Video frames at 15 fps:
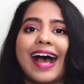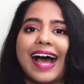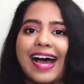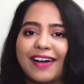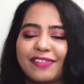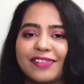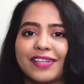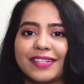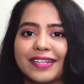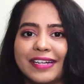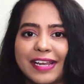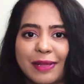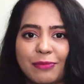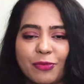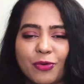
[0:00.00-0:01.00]
after the
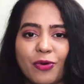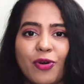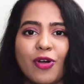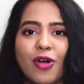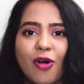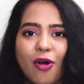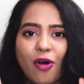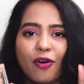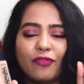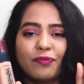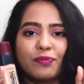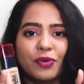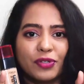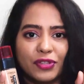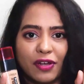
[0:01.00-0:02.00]
demo of
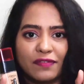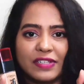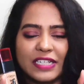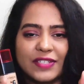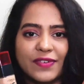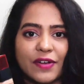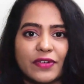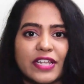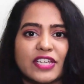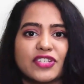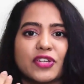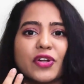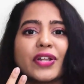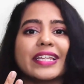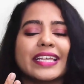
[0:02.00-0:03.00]
both of these
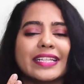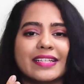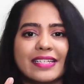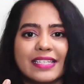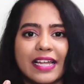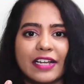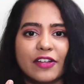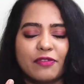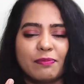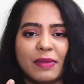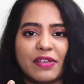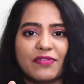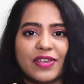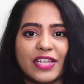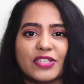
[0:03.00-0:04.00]
foundation on either side of
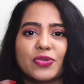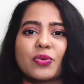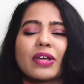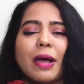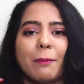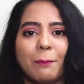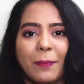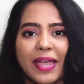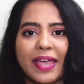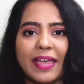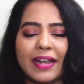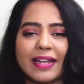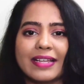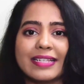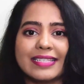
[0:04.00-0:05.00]
my face to
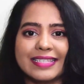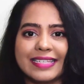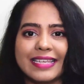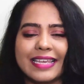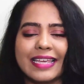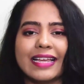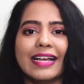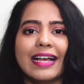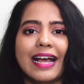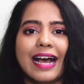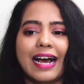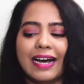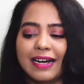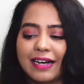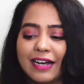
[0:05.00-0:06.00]
compare and see
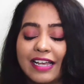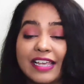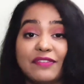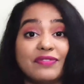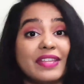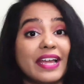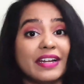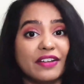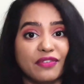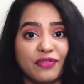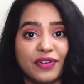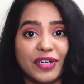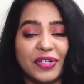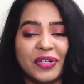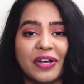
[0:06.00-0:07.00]
if they are
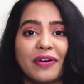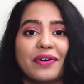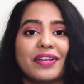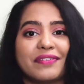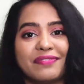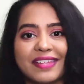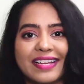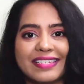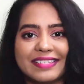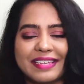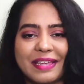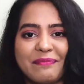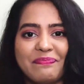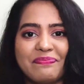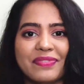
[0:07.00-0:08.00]
different or if they are
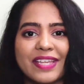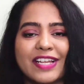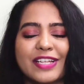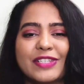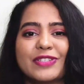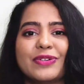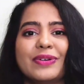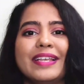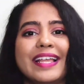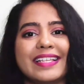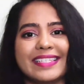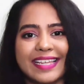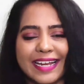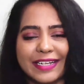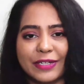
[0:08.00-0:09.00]
same. So
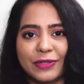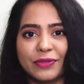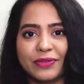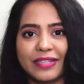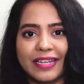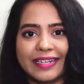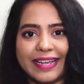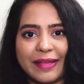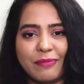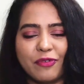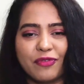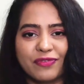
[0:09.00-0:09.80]
let's get into the demo